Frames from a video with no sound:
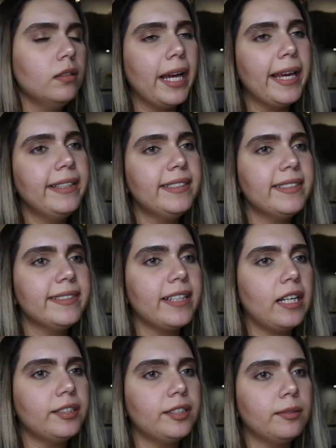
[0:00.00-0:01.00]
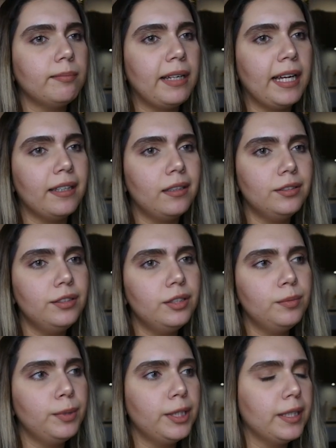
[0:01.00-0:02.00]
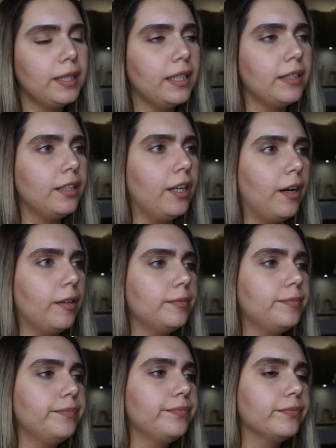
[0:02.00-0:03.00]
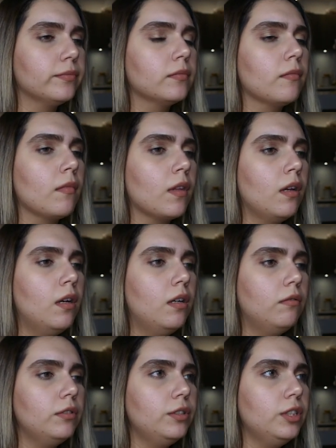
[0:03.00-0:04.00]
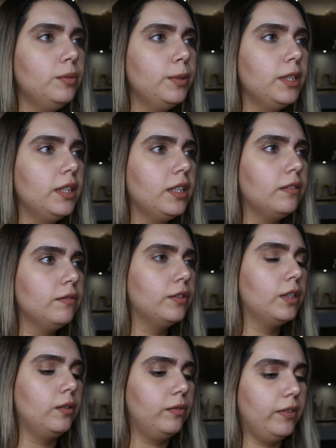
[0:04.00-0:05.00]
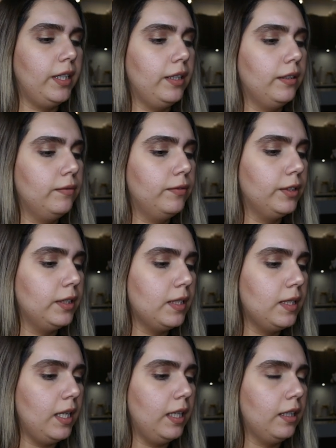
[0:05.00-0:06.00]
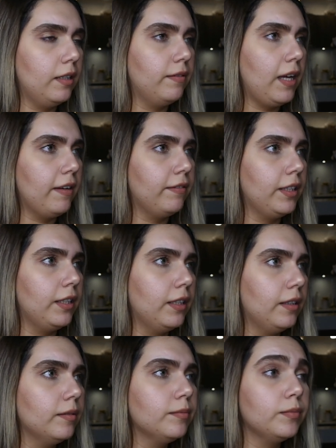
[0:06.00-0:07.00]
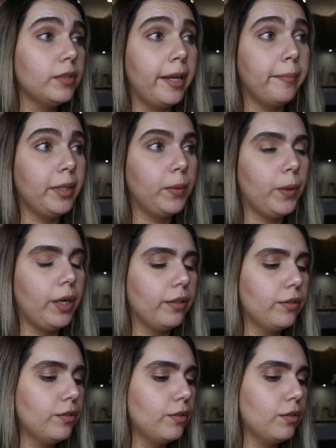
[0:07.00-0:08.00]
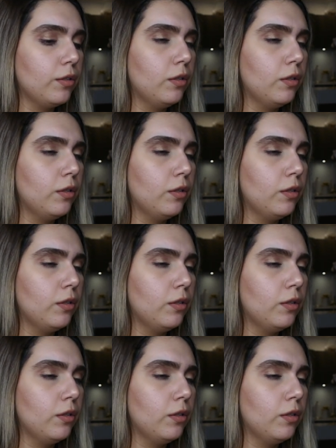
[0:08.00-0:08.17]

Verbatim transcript: Hey, this is not so bad. I'll just put it in, you know. We'll just put it in for the for the sake of having a diamond watch.